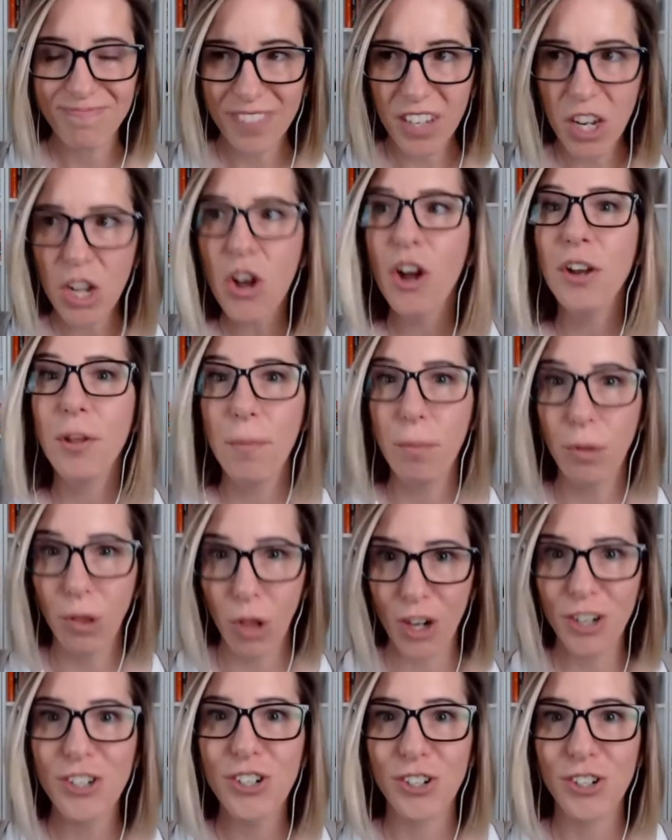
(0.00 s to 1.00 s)
on a
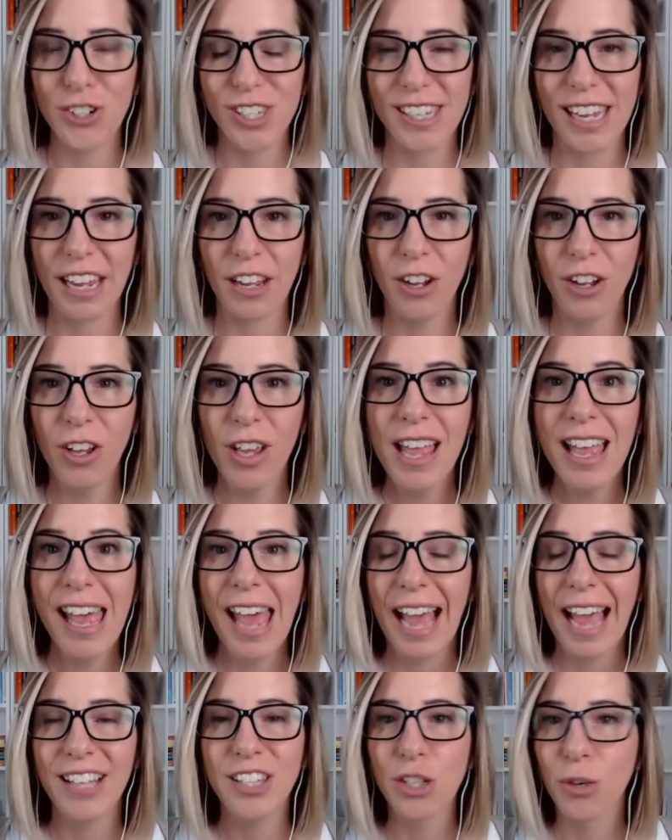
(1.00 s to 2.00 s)
larger scale.
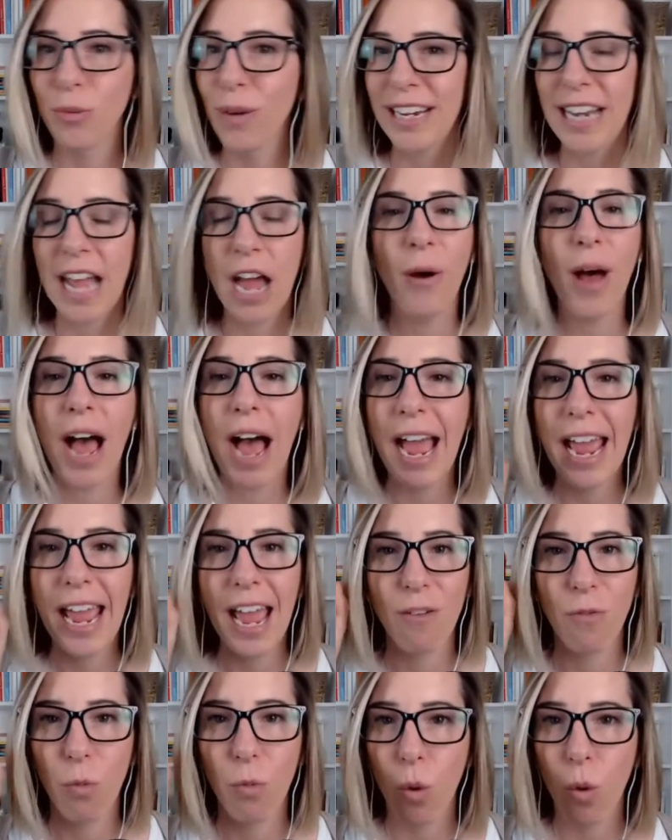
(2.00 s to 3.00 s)
And so right now I
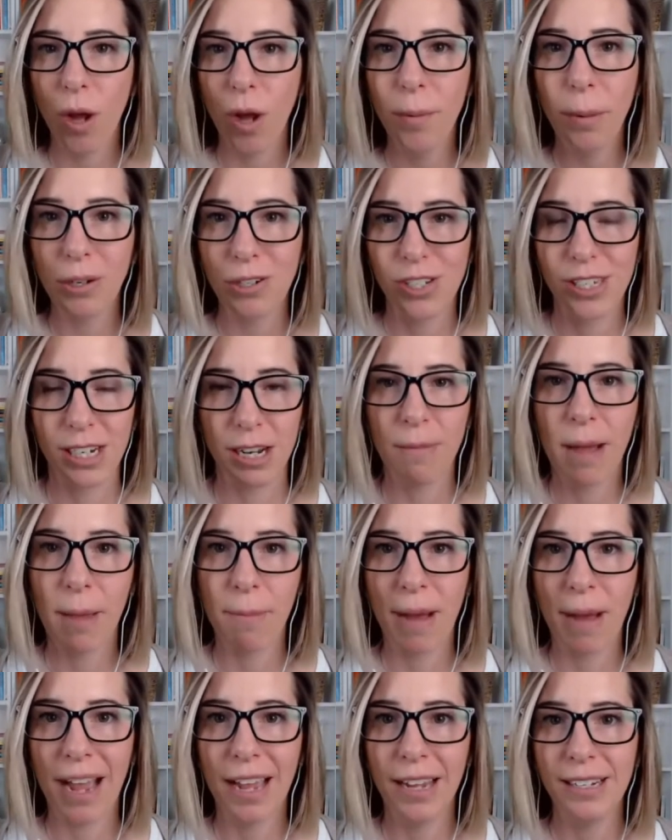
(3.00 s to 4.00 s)
have one person in my
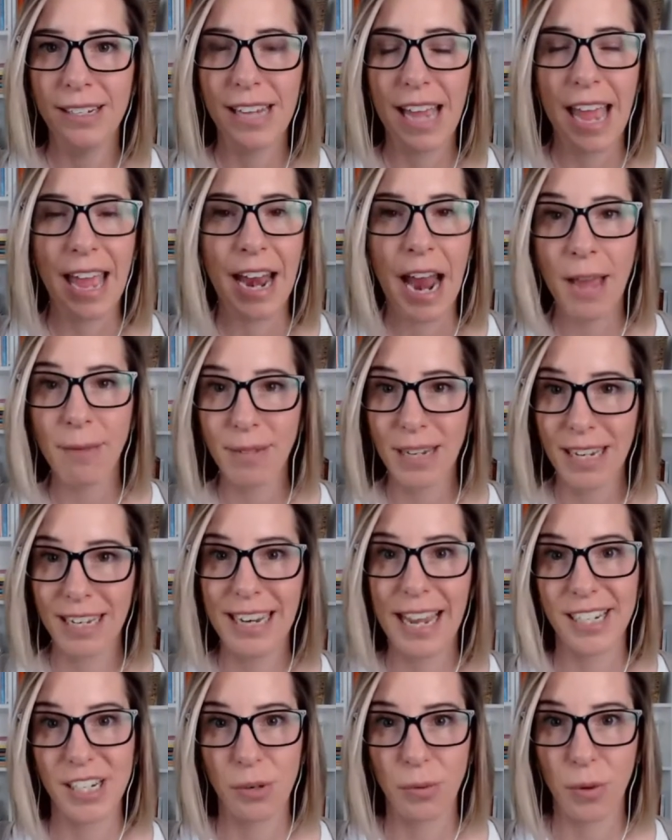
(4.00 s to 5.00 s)
mind and I'm
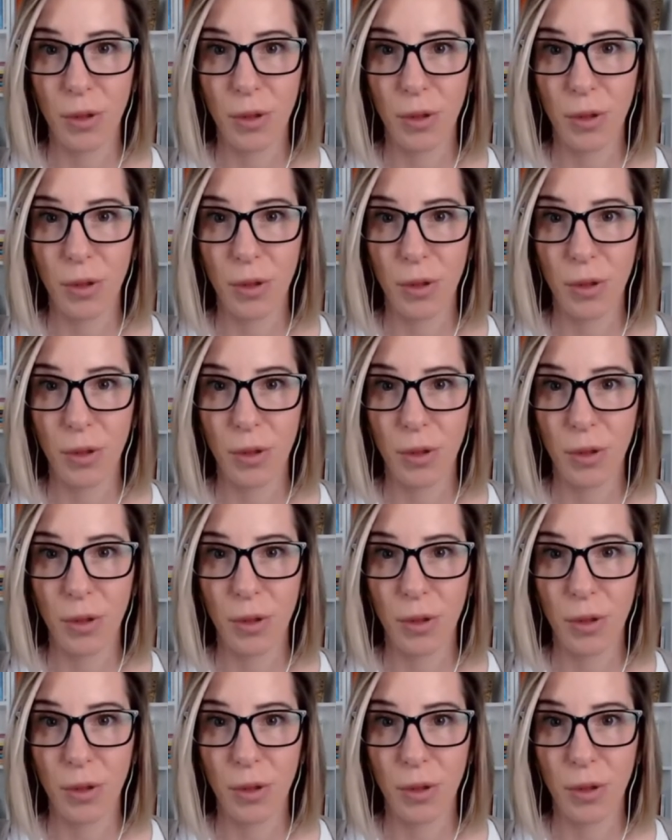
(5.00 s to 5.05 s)
connecting with